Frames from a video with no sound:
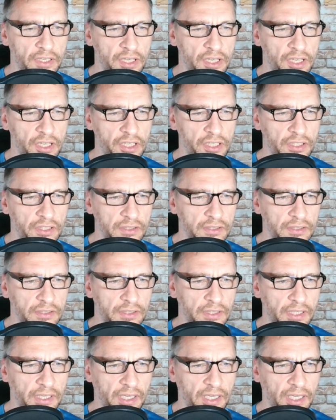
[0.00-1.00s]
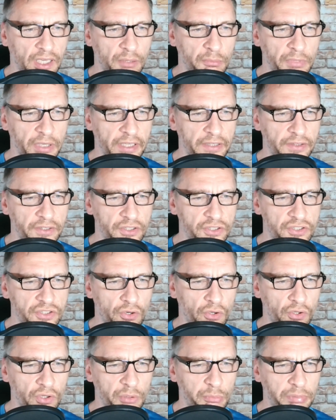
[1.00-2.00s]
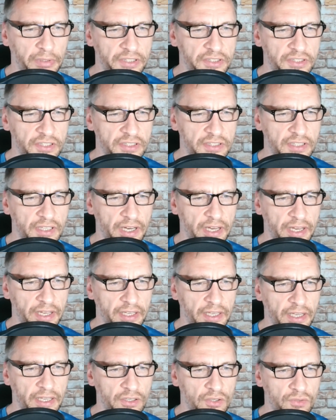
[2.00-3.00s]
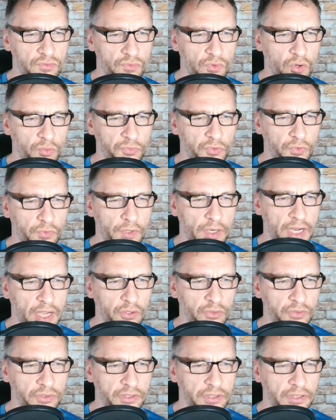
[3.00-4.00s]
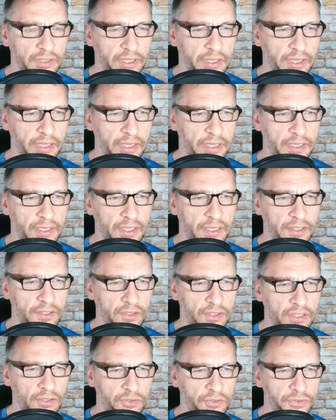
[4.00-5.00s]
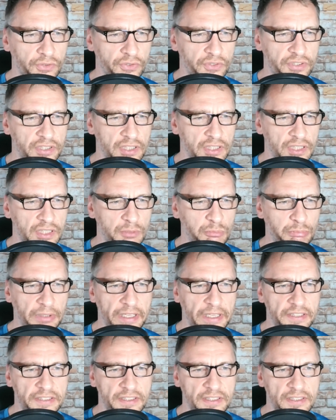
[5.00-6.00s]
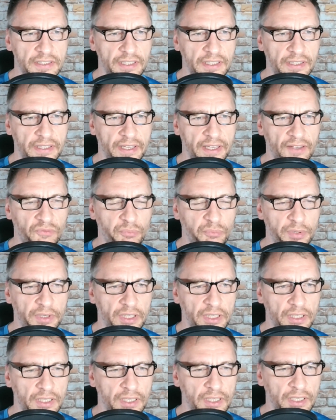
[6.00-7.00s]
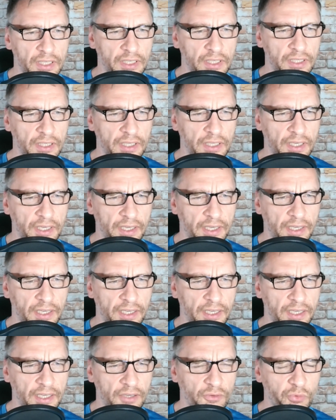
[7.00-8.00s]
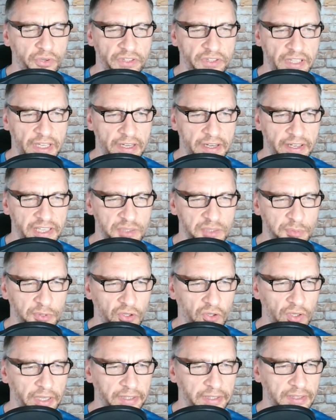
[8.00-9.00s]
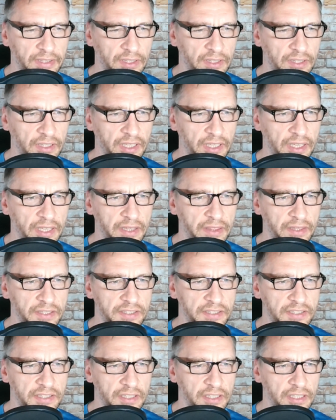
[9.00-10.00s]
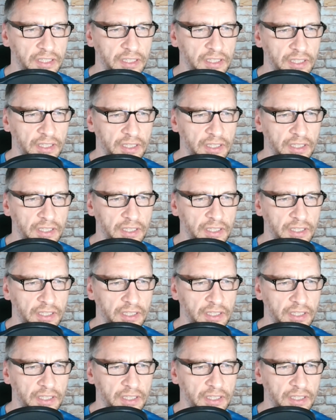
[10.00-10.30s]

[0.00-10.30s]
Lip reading: here. And these are all the places that I kind of roamed around, and you can also see places that have been where data has been collected in the city.